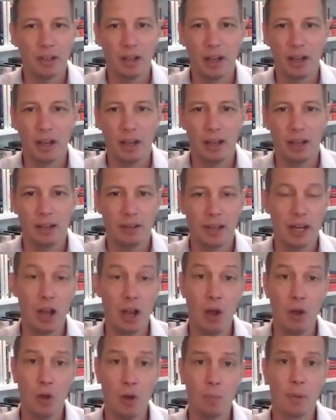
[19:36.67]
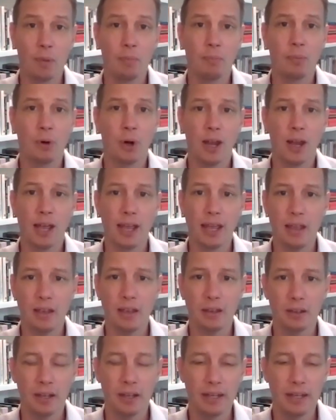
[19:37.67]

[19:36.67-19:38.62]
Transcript: and hope and pray